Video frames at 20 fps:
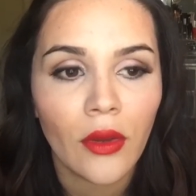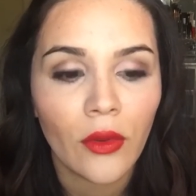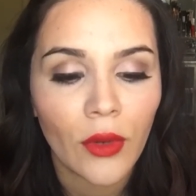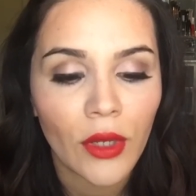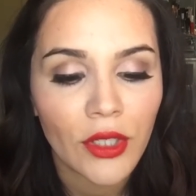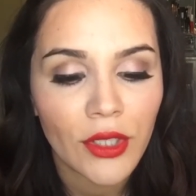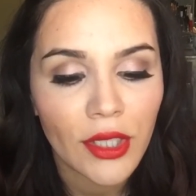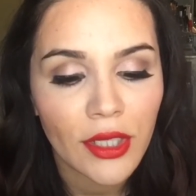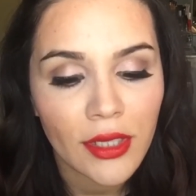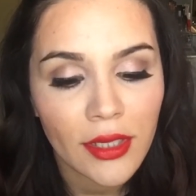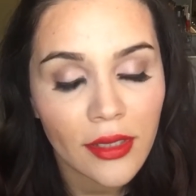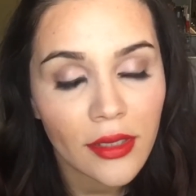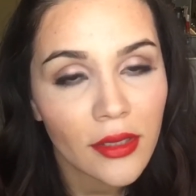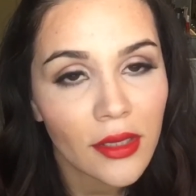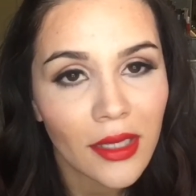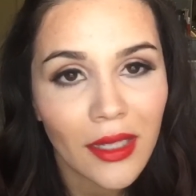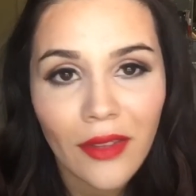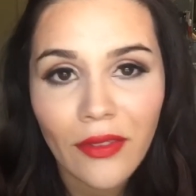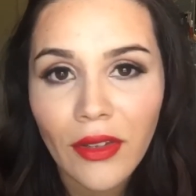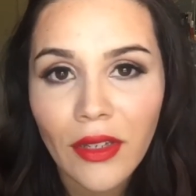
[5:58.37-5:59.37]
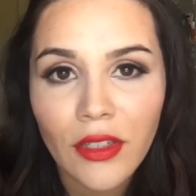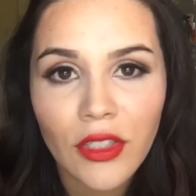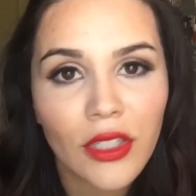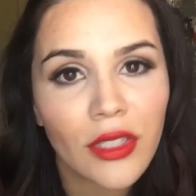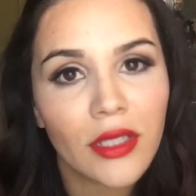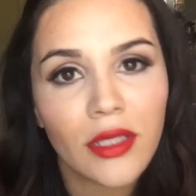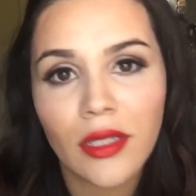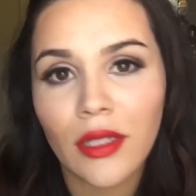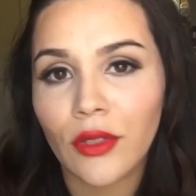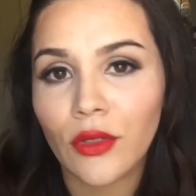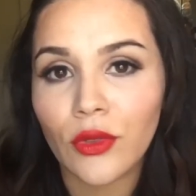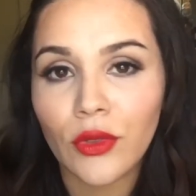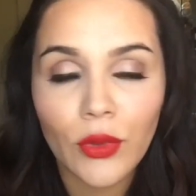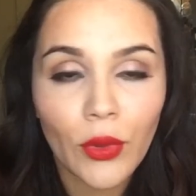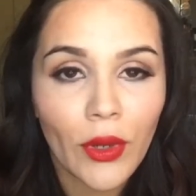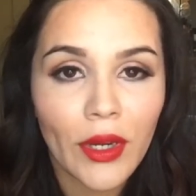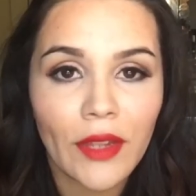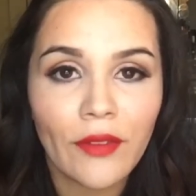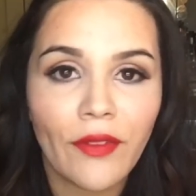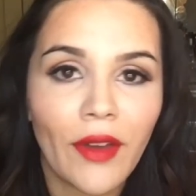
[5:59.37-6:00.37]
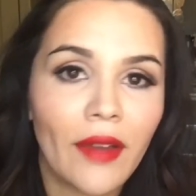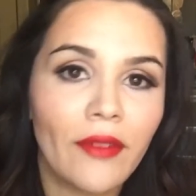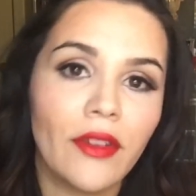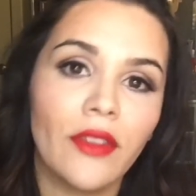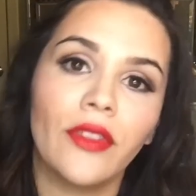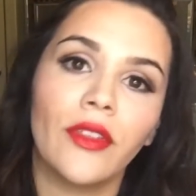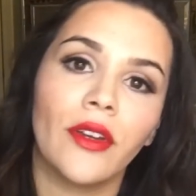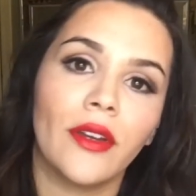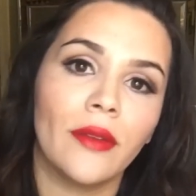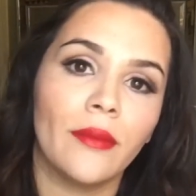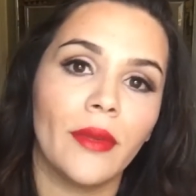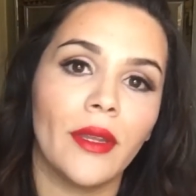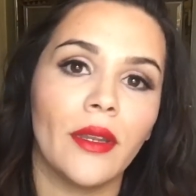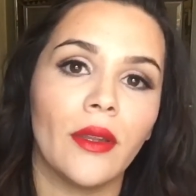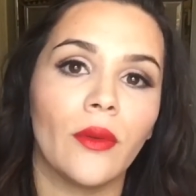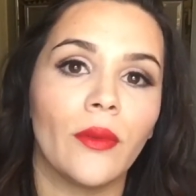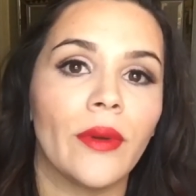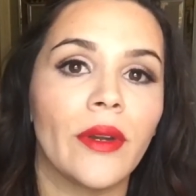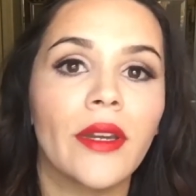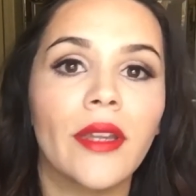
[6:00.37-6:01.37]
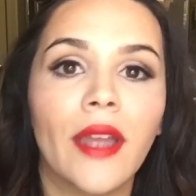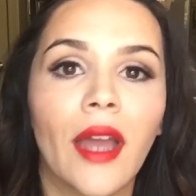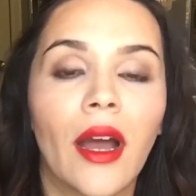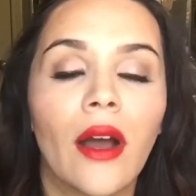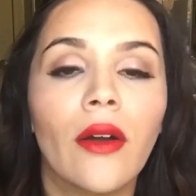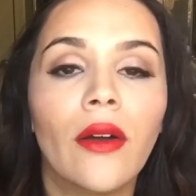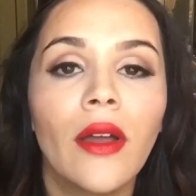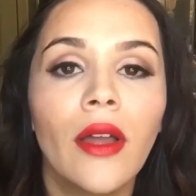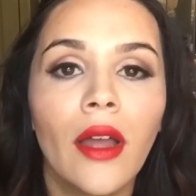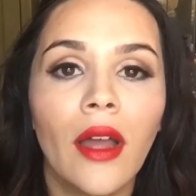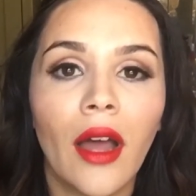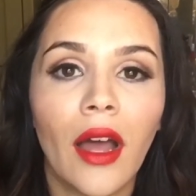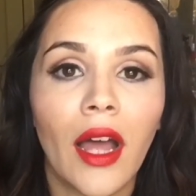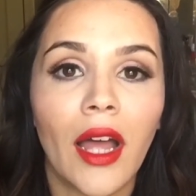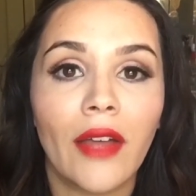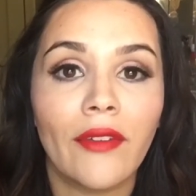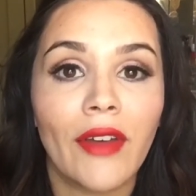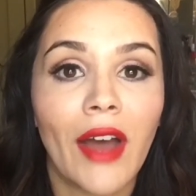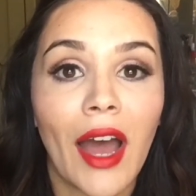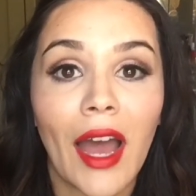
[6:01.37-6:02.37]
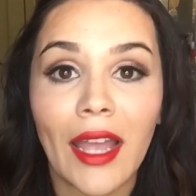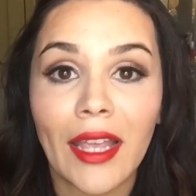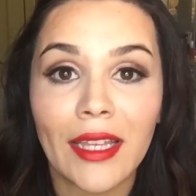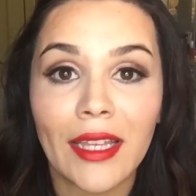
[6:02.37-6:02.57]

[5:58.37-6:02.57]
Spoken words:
which is even just a 25 to 30 minute workout of high